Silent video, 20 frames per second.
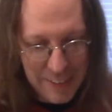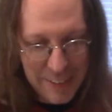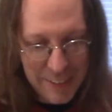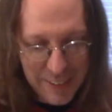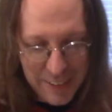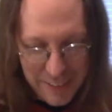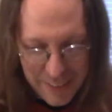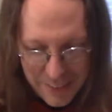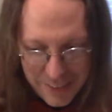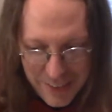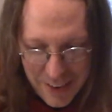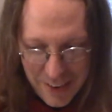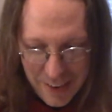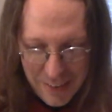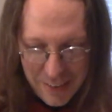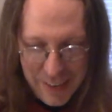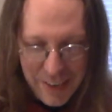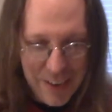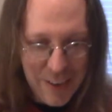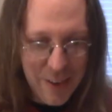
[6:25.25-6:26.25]
There's now a
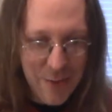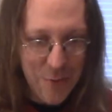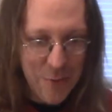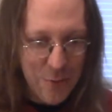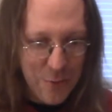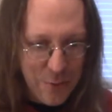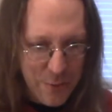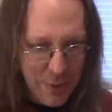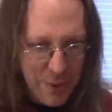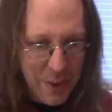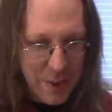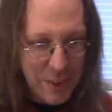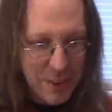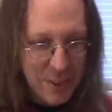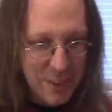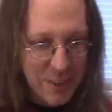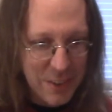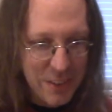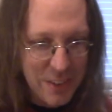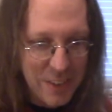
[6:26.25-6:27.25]
guy on
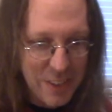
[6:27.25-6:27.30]
first,